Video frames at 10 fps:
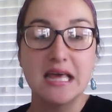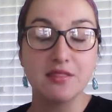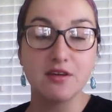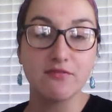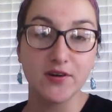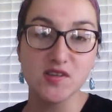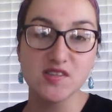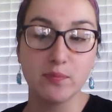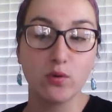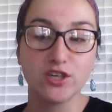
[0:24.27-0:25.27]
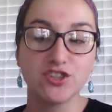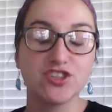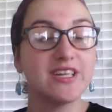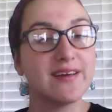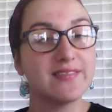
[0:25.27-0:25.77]
The first
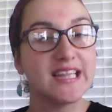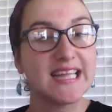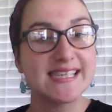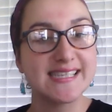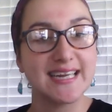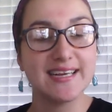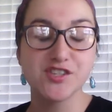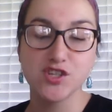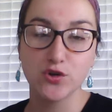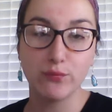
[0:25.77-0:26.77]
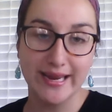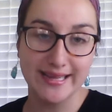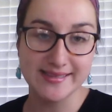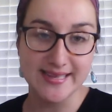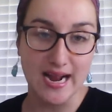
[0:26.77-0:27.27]
portion of the lesson is to
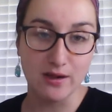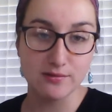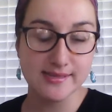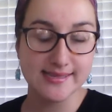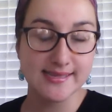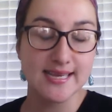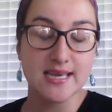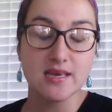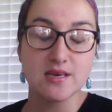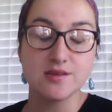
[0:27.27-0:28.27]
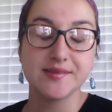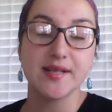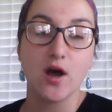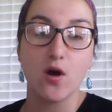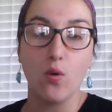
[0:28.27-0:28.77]
read sounds.
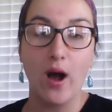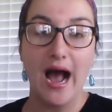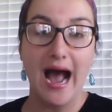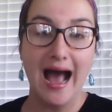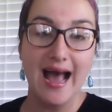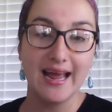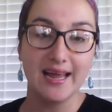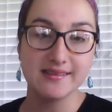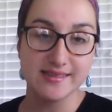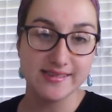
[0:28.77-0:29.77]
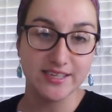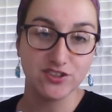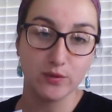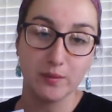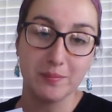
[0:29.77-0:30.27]
So I, as a
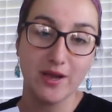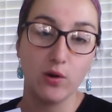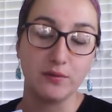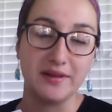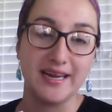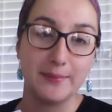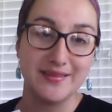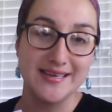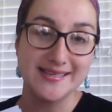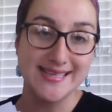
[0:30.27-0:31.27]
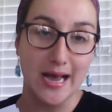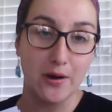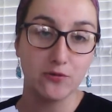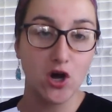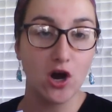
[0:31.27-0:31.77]
teacher, would be holding up these
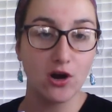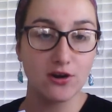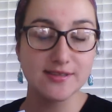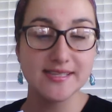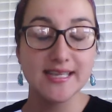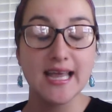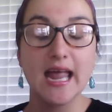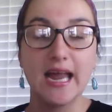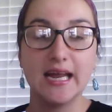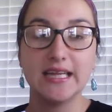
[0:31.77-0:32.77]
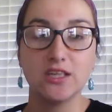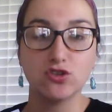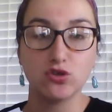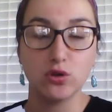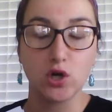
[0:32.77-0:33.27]
sound cards, and
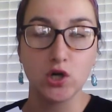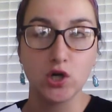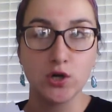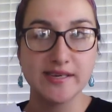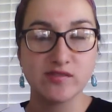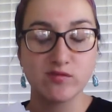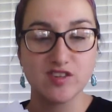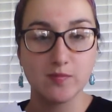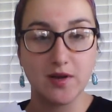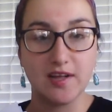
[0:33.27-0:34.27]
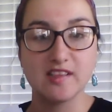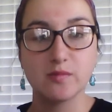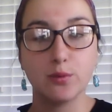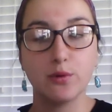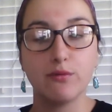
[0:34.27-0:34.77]
each learner is
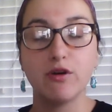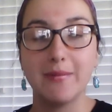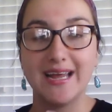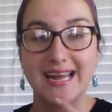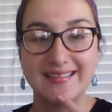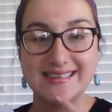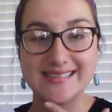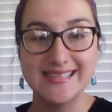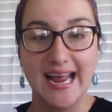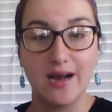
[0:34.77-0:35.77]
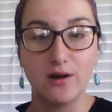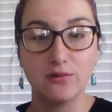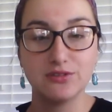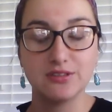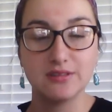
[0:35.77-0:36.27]
responsible for making the
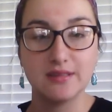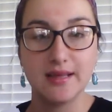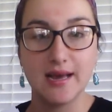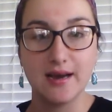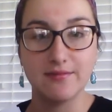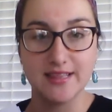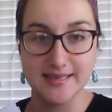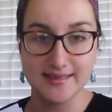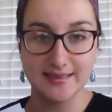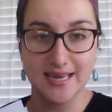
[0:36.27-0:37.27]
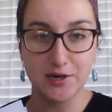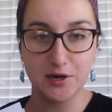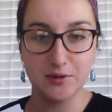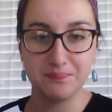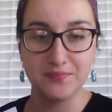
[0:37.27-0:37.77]
sound of this letter.